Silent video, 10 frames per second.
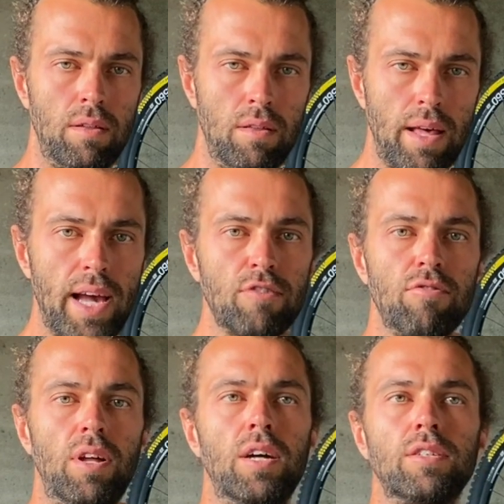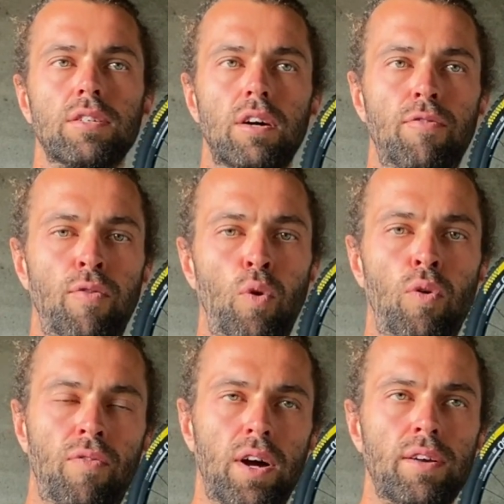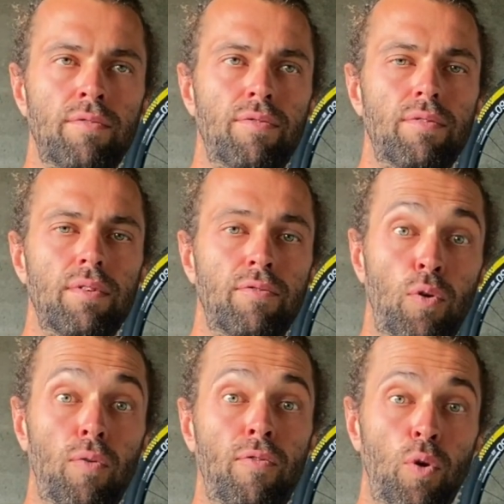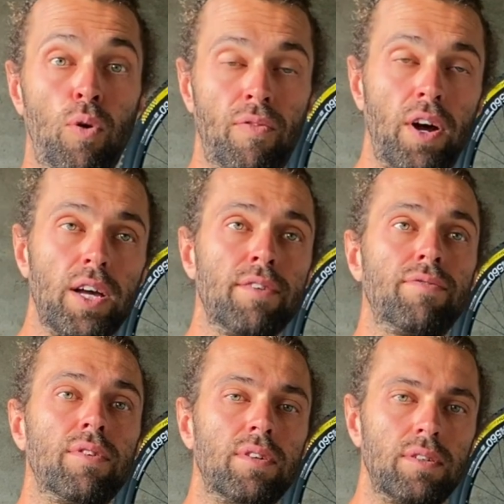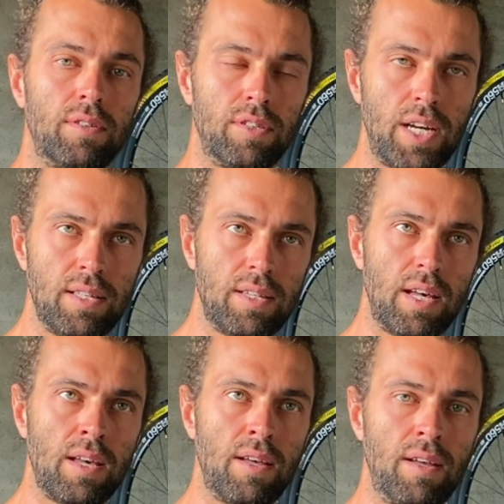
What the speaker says: The extra large has got a 445 chainstay.